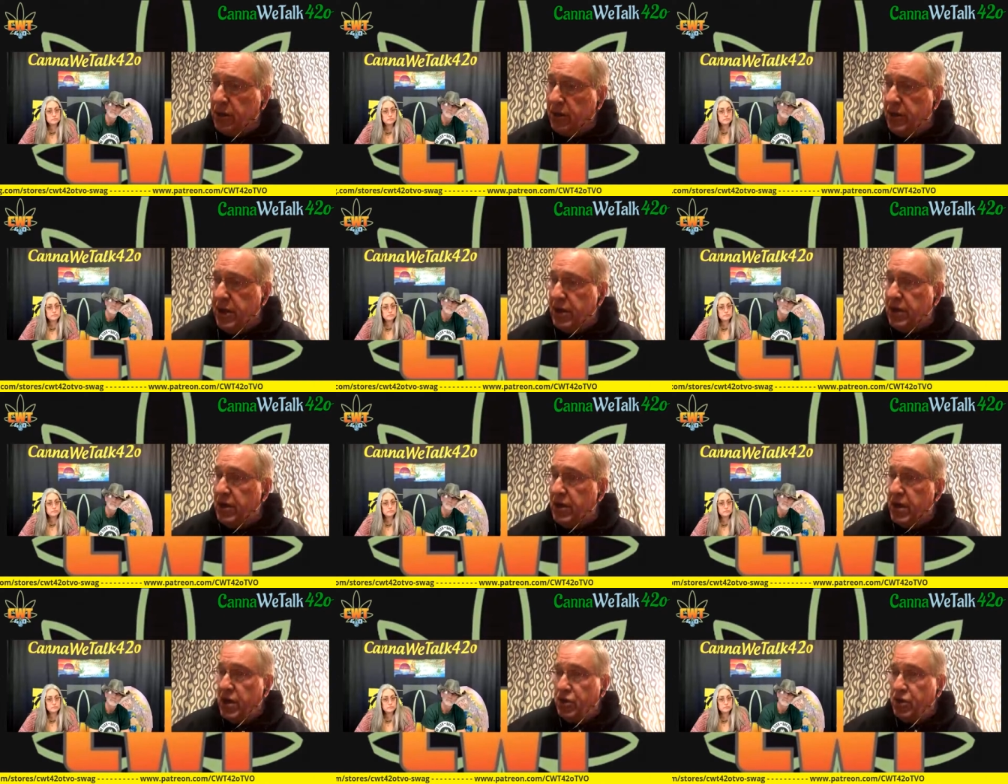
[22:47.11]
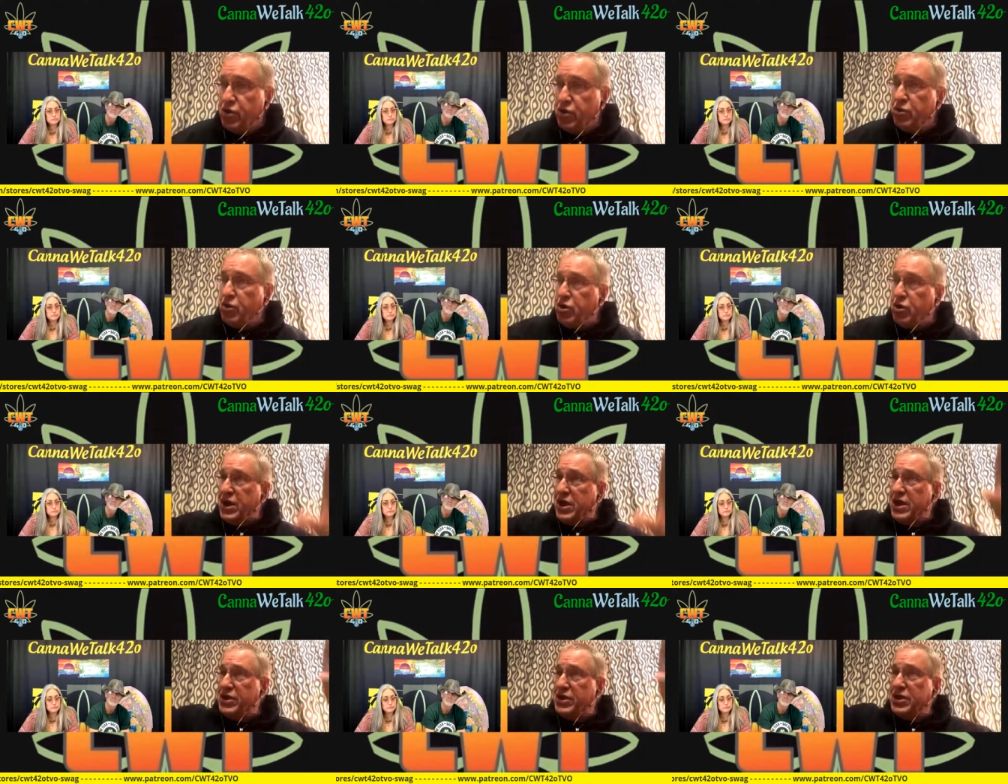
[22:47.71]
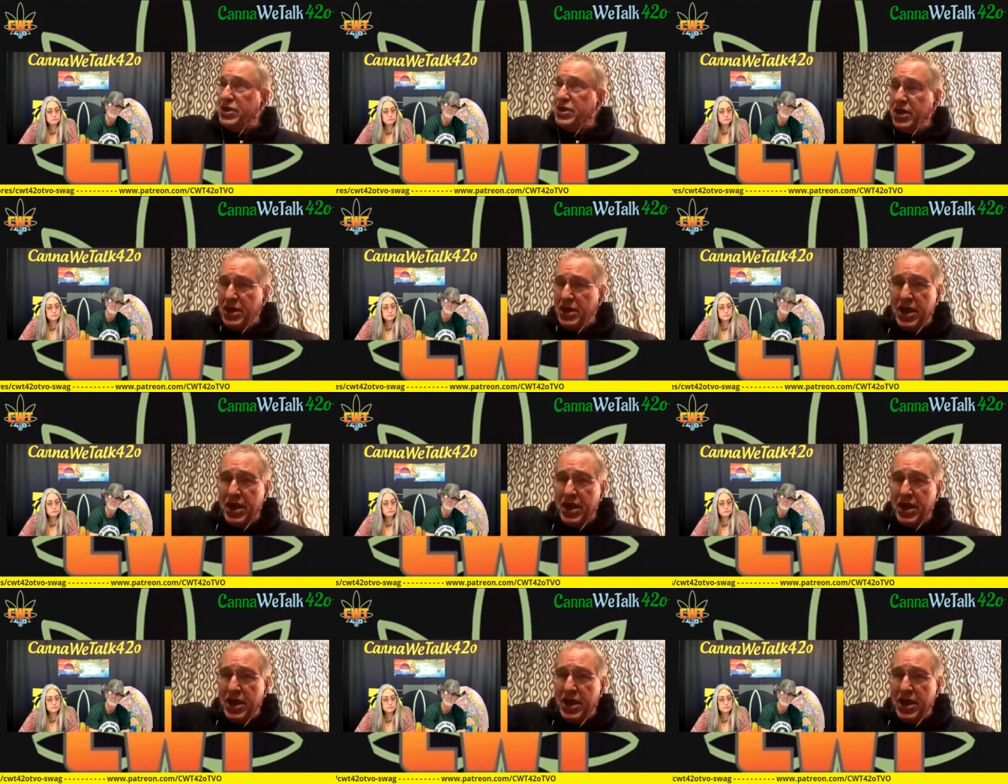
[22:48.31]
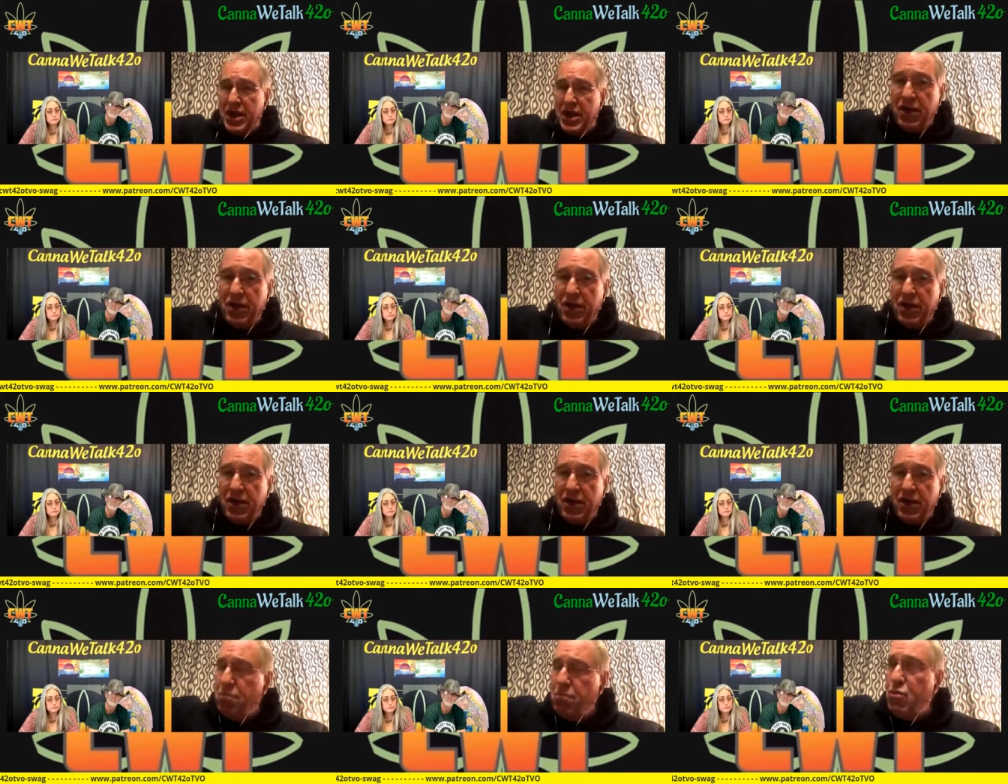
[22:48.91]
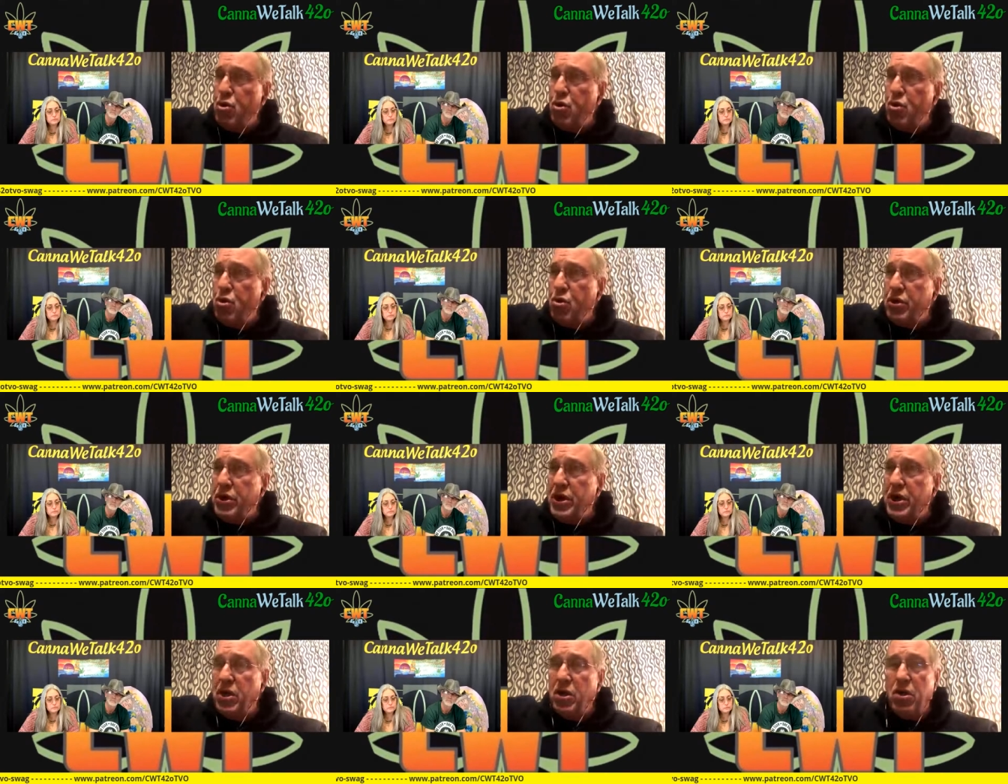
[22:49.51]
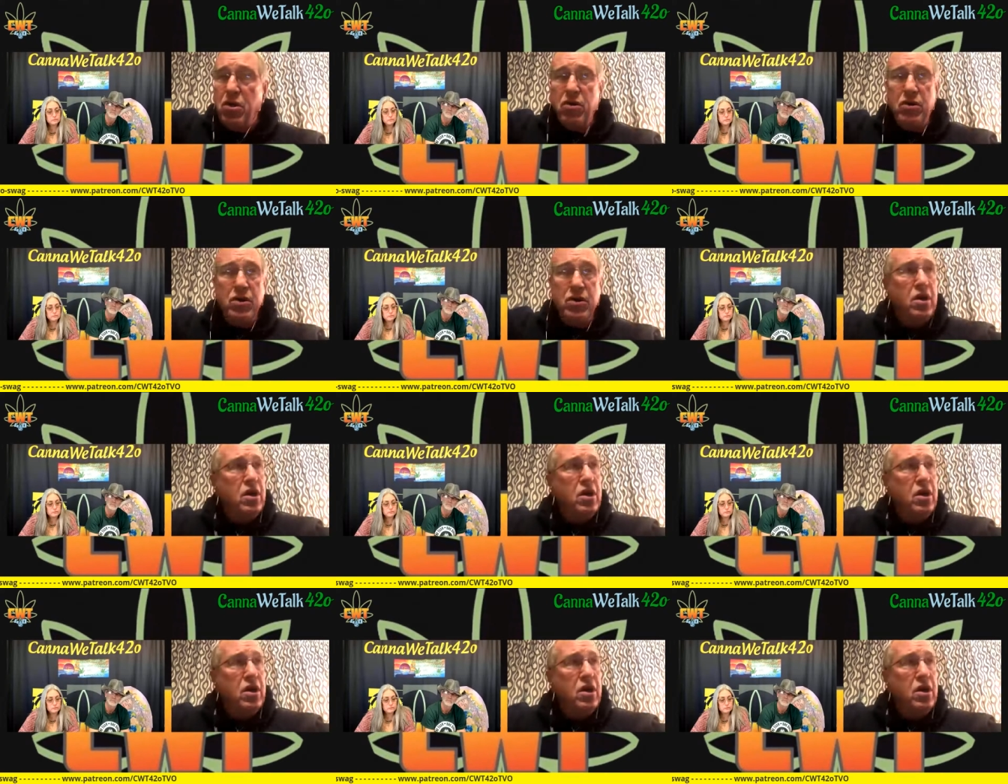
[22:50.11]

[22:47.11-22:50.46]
And because they see like a little moon here